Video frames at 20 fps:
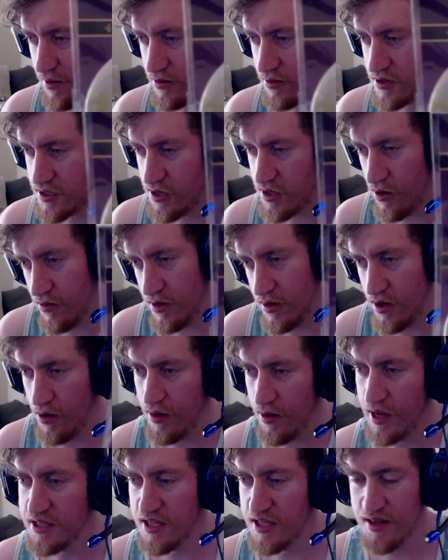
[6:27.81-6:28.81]
So you know,
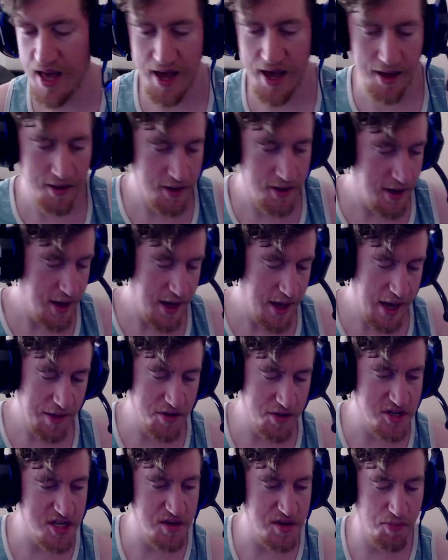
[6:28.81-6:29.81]
I did that.
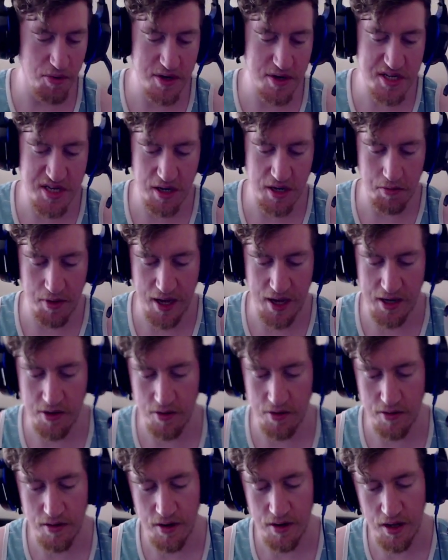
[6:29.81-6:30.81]
This is a pretty sick lanyard.
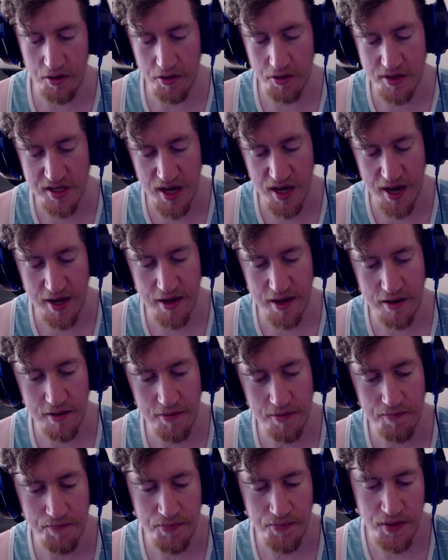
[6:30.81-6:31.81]
It looks like
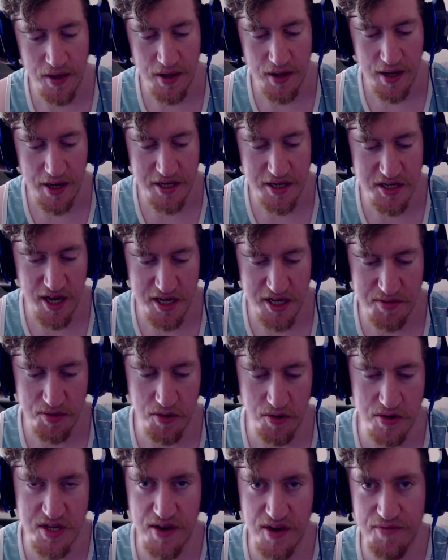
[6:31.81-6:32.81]
it's got some
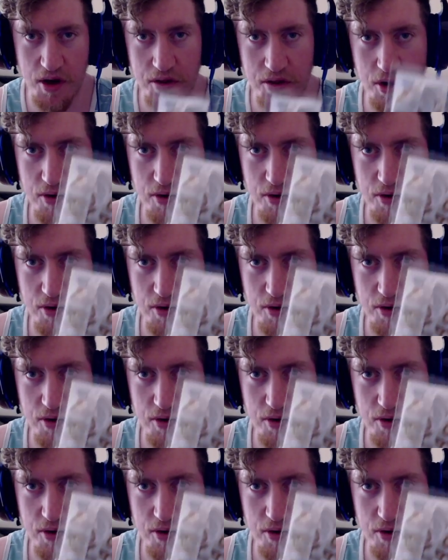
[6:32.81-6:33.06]
cool stuff on there.